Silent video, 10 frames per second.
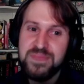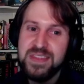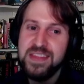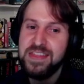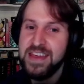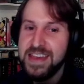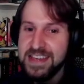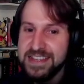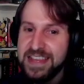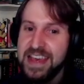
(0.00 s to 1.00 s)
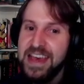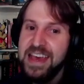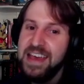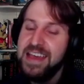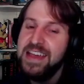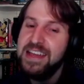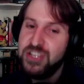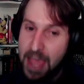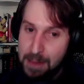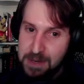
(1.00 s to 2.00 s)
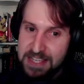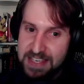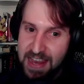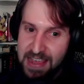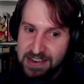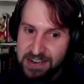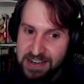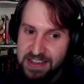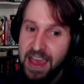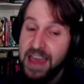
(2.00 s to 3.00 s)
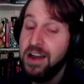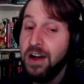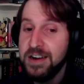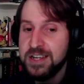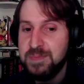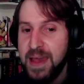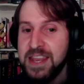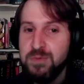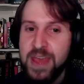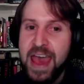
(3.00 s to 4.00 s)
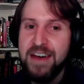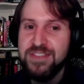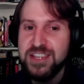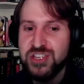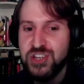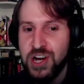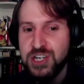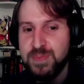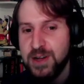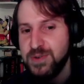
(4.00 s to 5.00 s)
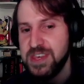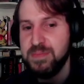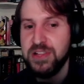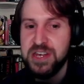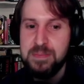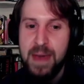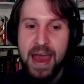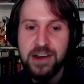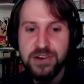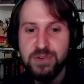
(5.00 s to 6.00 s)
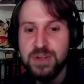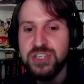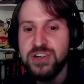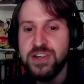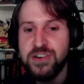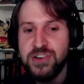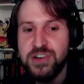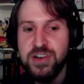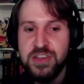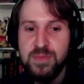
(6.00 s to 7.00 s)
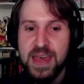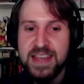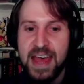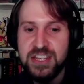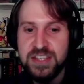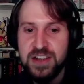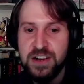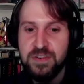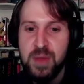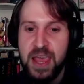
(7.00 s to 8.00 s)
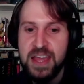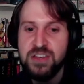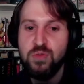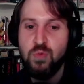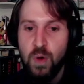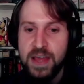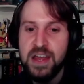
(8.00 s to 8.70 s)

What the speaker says: The thing is, Japanese standard and our expanded, we have this Charjabug with the ability battery. Once during your turn, you may attach this card from your hand to one